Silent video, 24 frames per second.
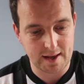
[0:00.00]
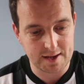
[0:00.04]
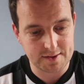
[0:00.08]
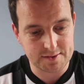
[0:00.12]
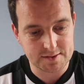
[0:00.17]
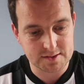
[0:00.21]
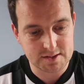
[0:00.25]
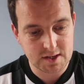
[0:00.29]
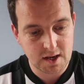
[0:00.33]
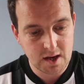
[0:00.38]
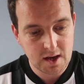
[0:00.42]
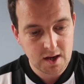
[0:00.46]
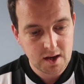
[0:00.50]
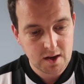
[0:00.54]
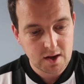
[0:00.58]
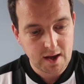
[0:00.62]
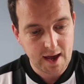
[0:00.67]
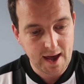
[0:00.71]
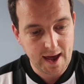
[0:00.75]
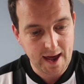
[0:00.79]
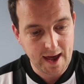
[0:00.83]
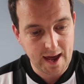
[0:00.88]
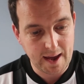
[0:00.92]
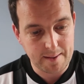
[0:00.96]
And
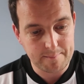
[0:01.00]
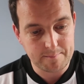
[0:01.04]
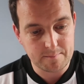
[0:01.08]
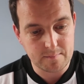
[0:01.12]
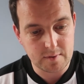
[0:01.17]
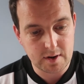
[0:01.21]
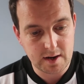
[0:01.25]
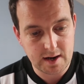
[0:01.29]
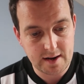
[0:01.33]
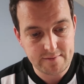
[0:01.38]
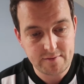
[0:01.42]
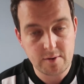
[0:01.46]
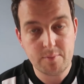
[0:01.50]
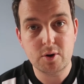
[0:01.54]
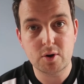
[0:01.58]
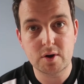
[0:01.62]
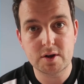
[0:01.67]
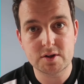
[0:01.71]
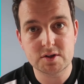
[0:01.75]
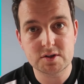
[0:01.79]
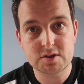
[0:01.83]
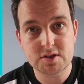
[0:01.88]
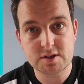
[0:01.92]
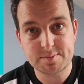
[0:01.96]
um,
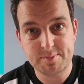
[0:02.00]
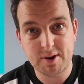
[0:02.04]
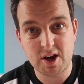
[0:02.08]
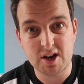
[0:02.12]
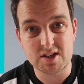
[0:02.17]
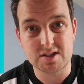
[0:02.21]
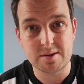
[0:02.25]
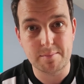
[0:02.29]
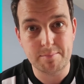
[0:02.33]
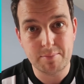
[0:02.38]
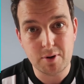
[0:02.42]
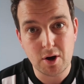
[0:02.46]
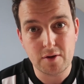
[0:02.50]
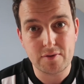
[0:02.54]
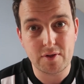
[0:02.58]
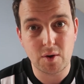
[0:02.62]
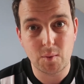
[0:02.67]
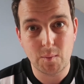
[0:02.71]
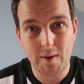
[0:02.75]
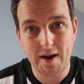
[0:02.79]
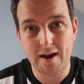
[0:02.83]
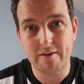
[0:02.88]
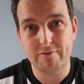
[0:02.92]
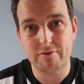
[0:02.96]
Liverpool and Spurs are both
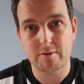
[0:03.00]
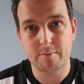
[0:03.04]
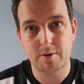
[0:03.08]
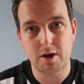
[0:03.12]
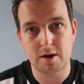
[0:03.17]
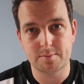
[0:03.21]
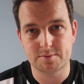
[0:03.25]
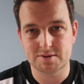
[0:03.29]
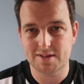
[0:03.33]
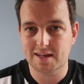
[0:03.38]
away from home.